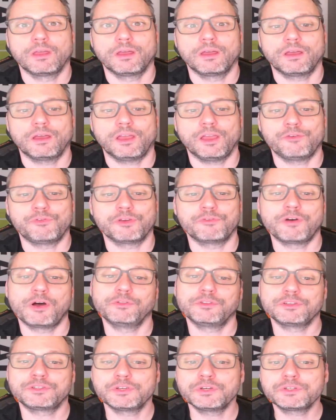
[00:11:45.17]
If you
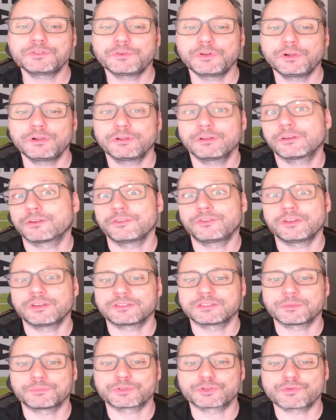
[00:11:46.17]
found this useful, consider
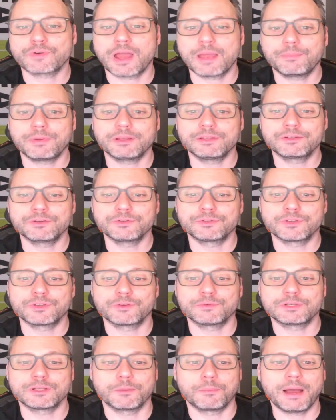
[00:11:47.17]
subscribing to
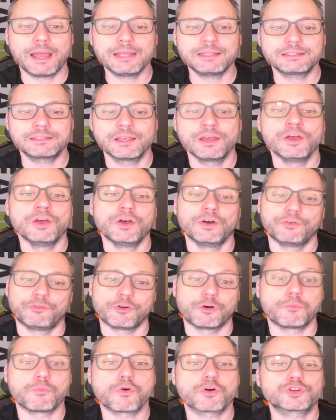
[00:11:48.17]
Now Bytes
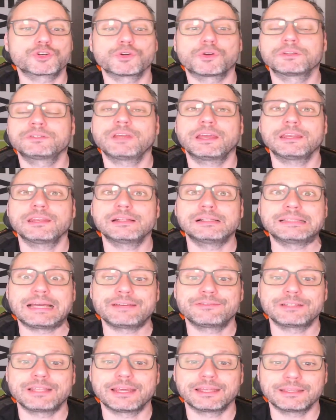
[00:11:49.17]
for more short technical
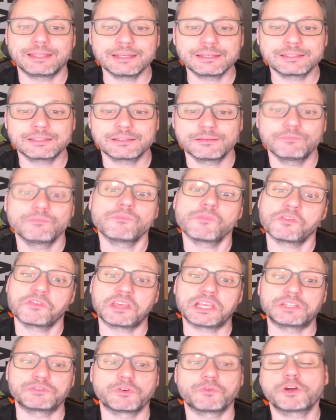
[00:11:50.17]
dives like this.
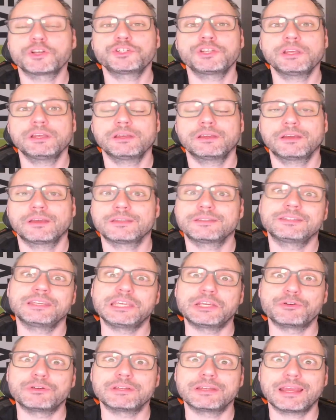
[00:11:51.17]
Thanks for watching and see
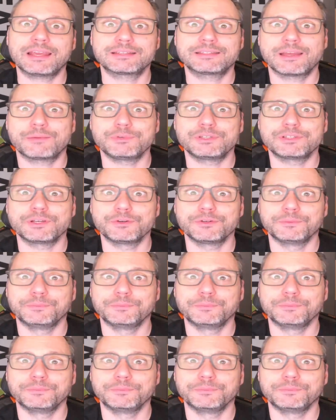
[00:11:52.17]
you in the next episode.